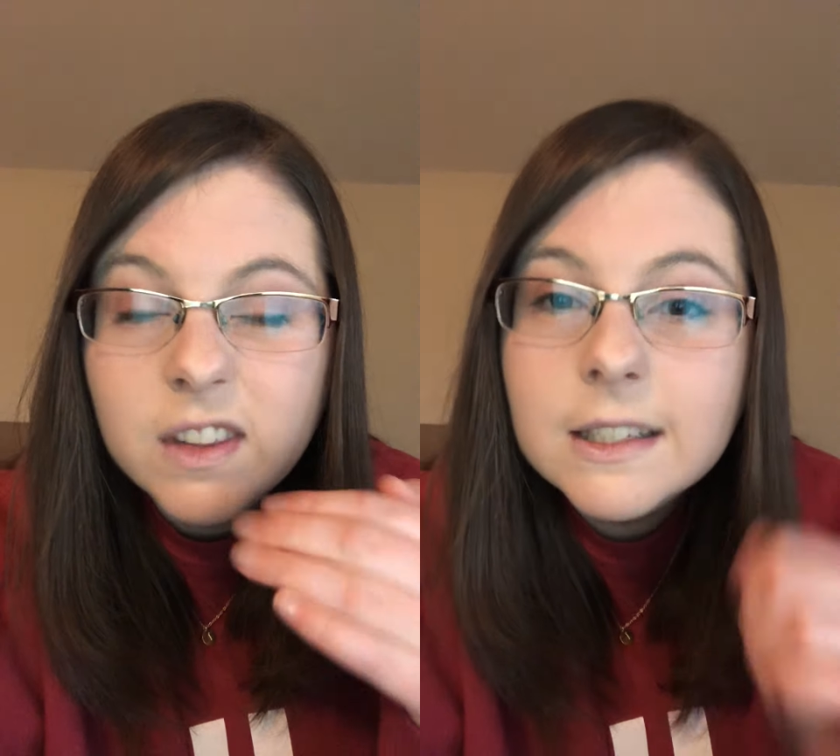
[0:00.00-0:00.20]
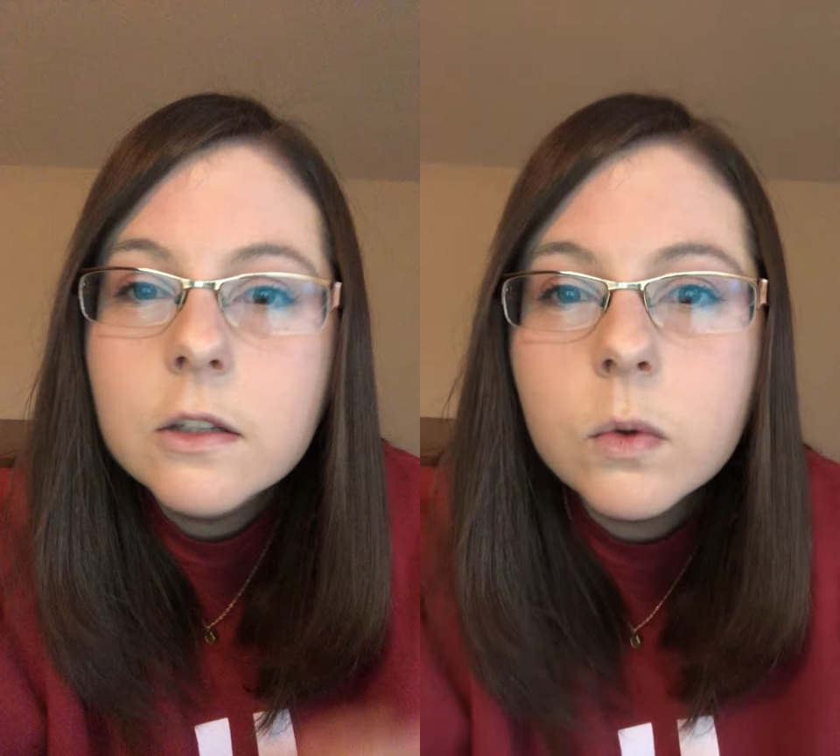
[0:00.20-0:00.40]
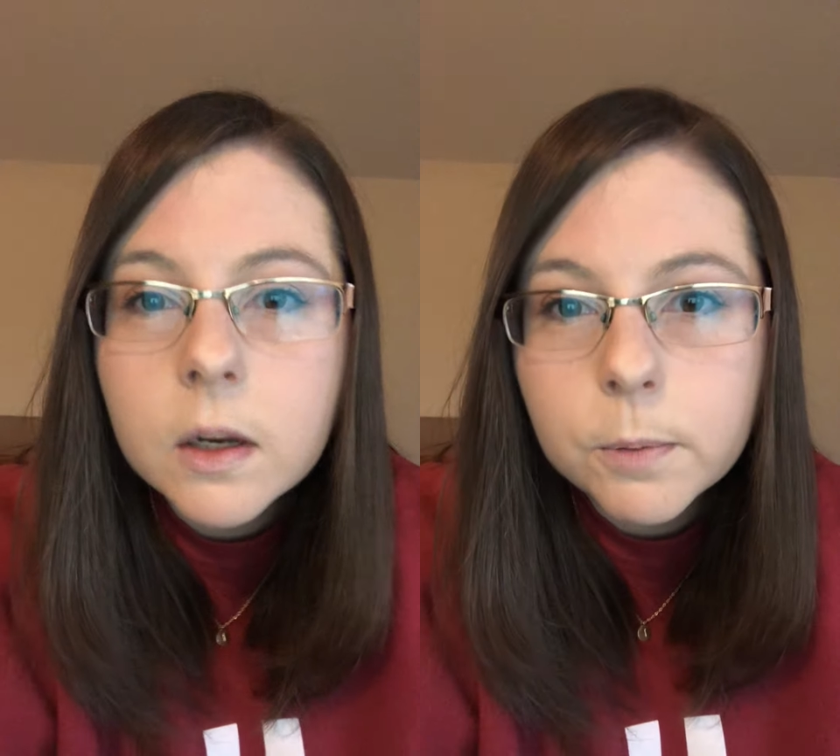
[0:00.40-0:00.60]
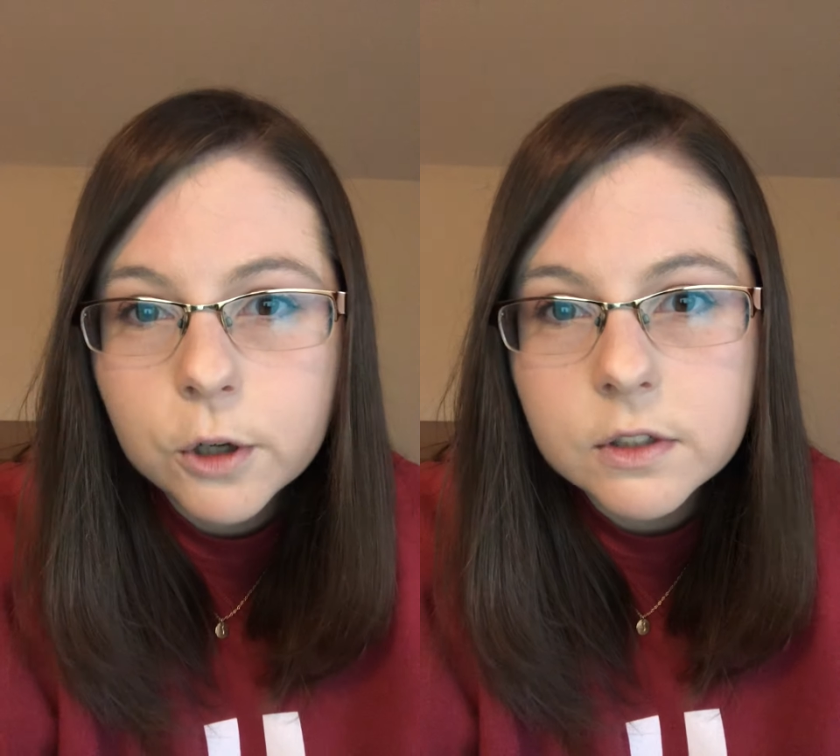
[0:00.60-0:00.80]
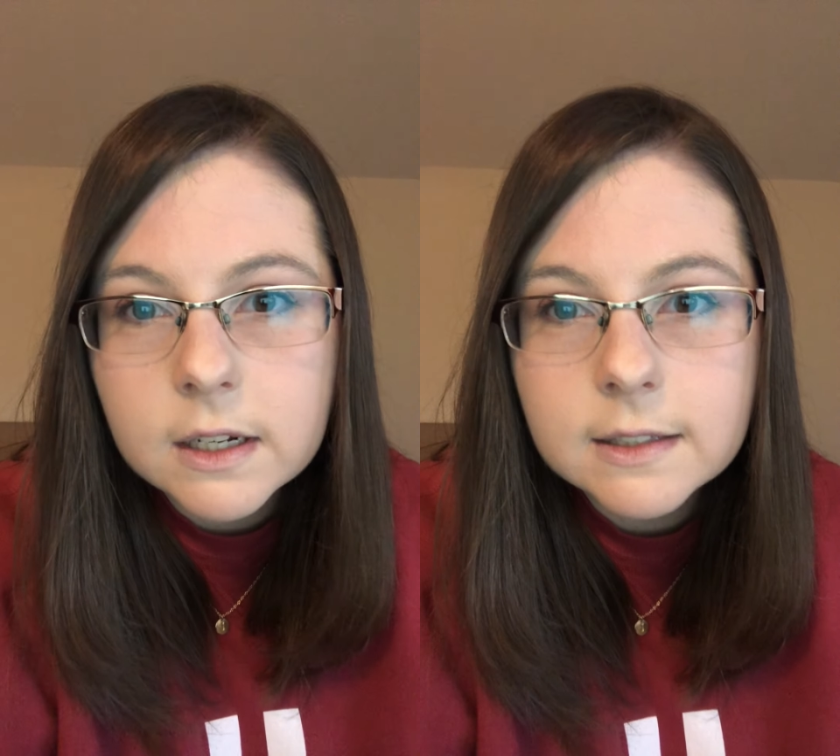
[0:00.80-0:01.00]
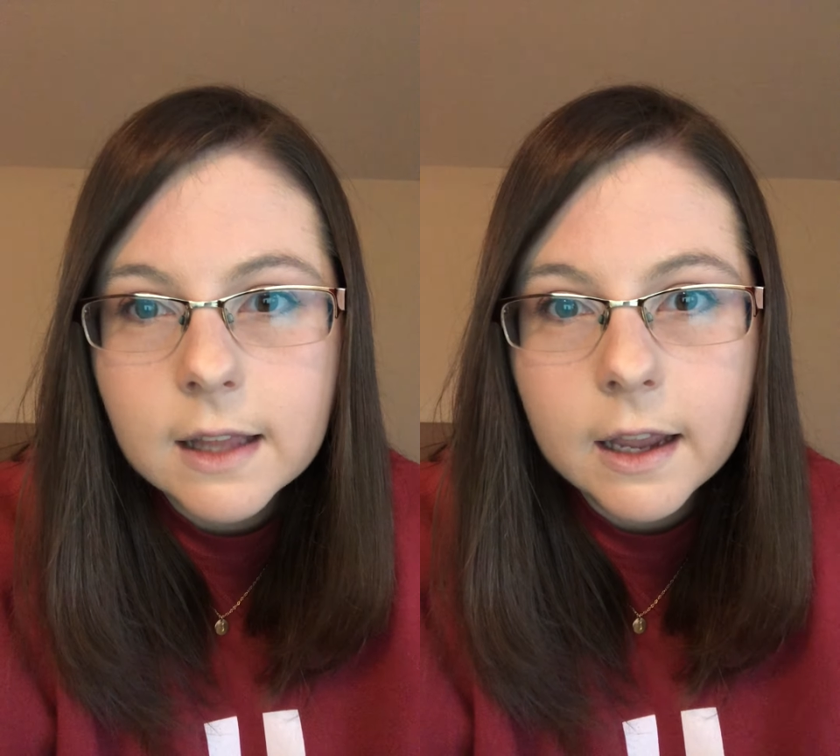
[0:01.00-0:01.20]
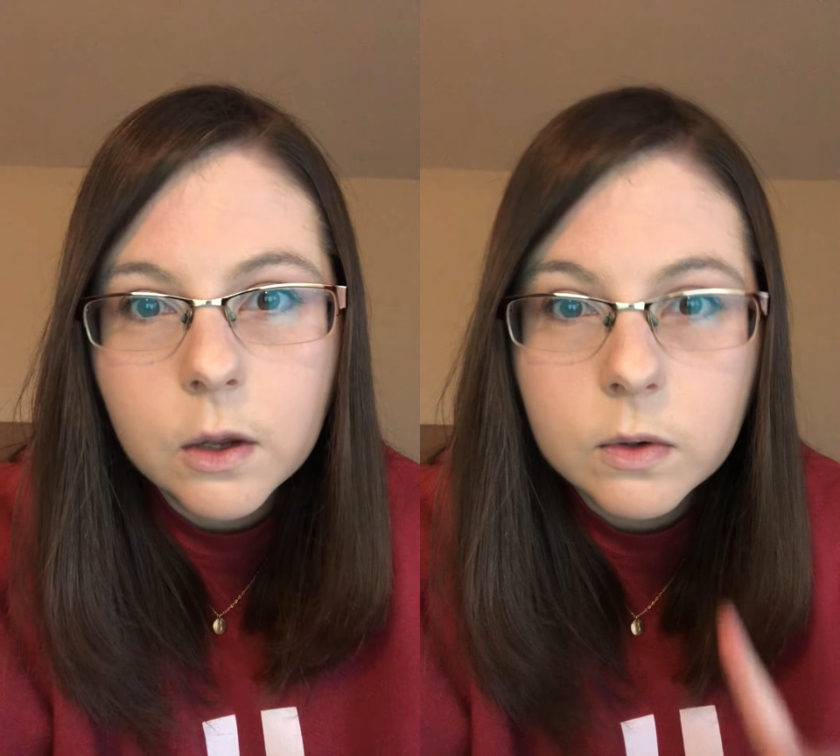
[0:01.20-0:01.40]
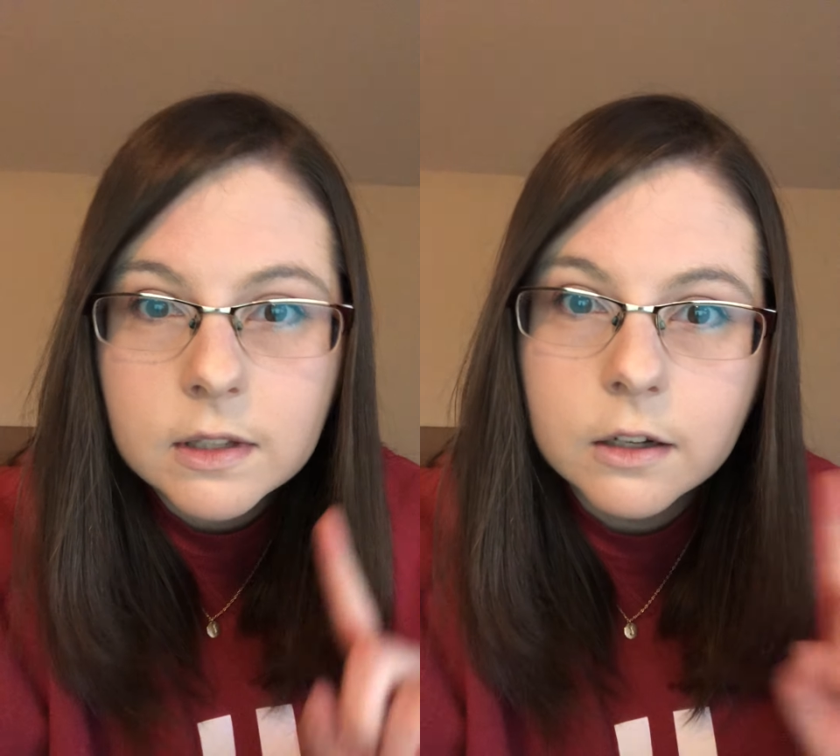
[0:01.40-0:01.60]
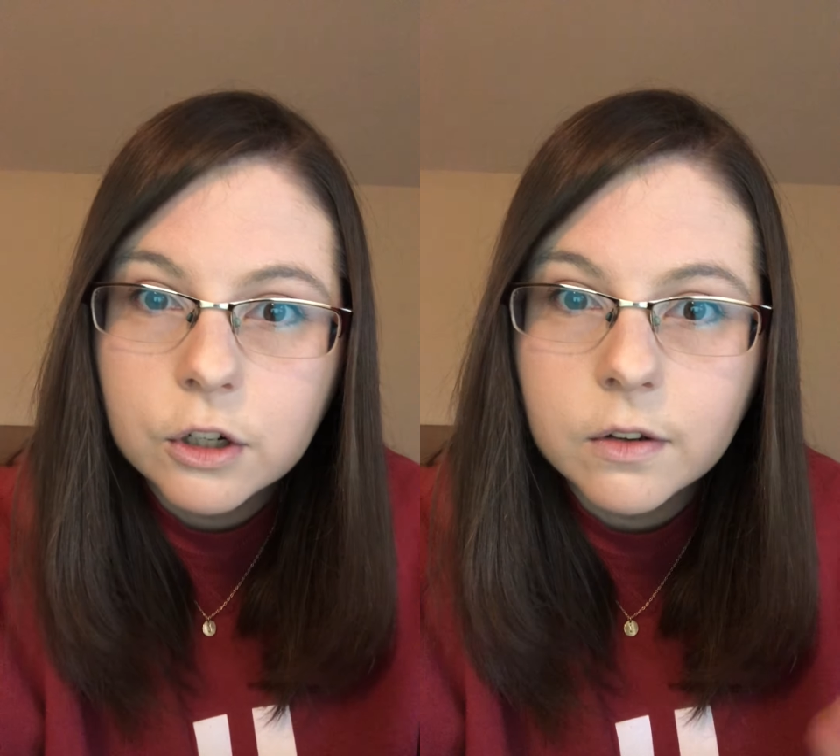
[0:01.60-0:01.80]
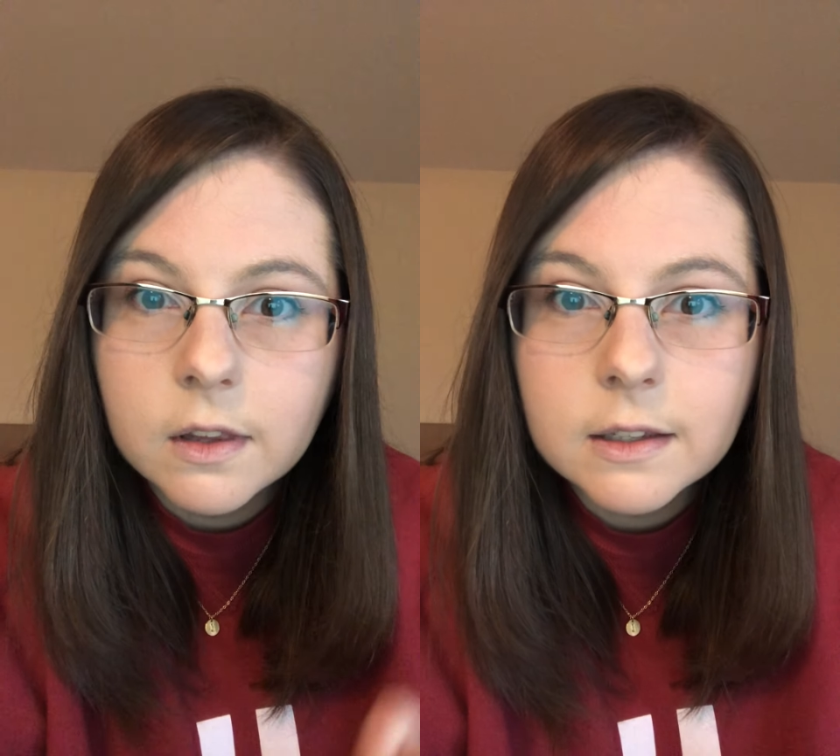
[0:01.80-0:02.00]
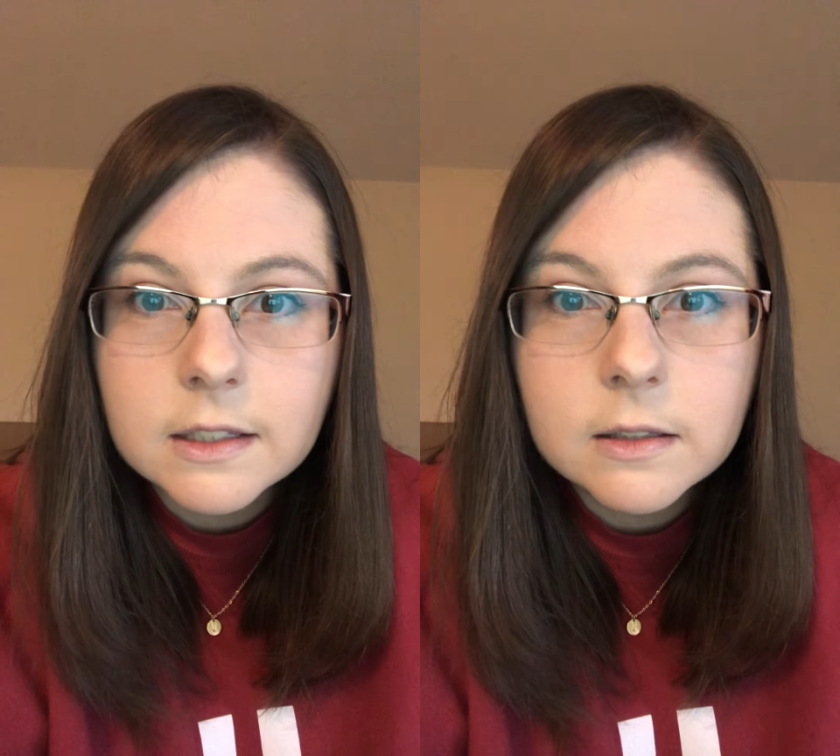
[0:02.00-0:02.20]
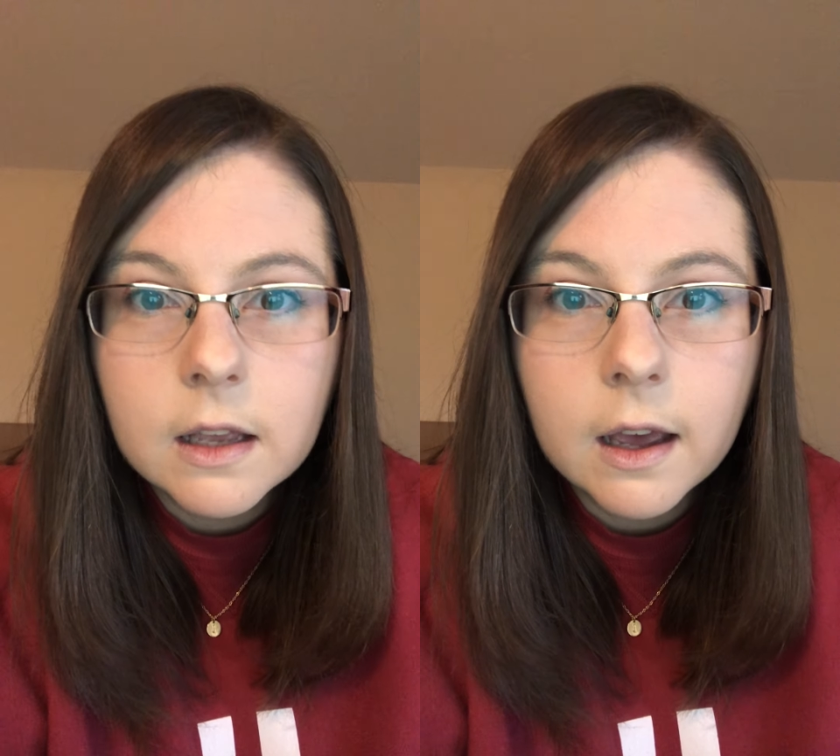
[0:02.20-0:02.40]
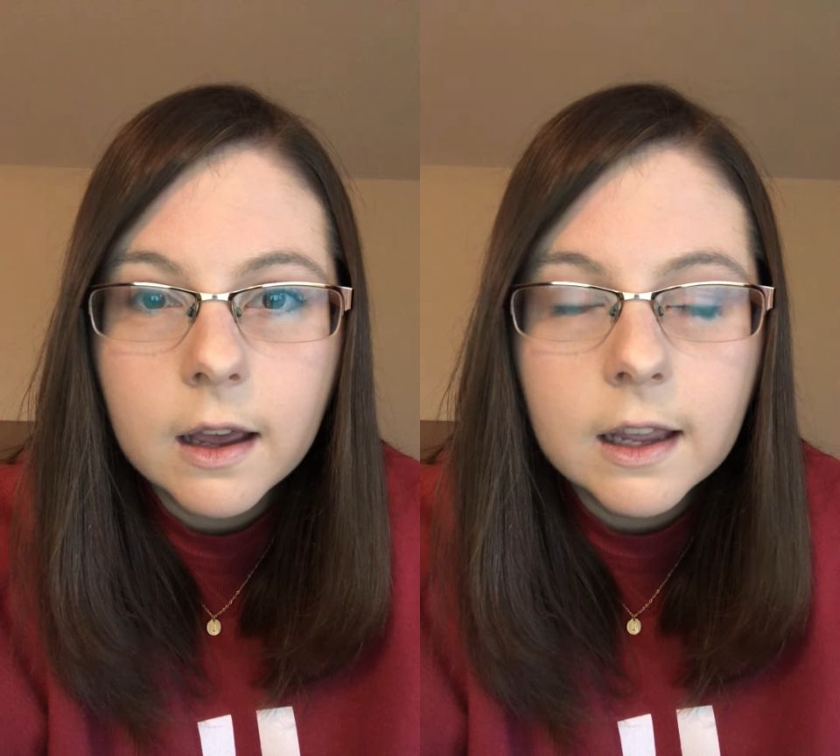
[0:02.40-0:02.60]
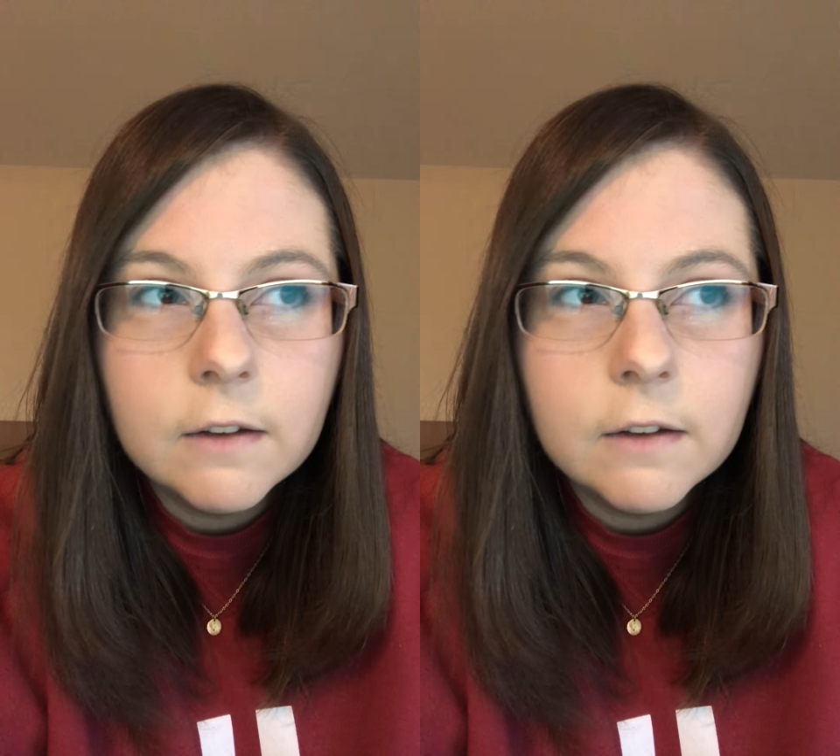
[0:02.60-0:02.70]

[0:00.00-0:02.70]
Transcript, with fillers: This is what a person is like who is under this uh,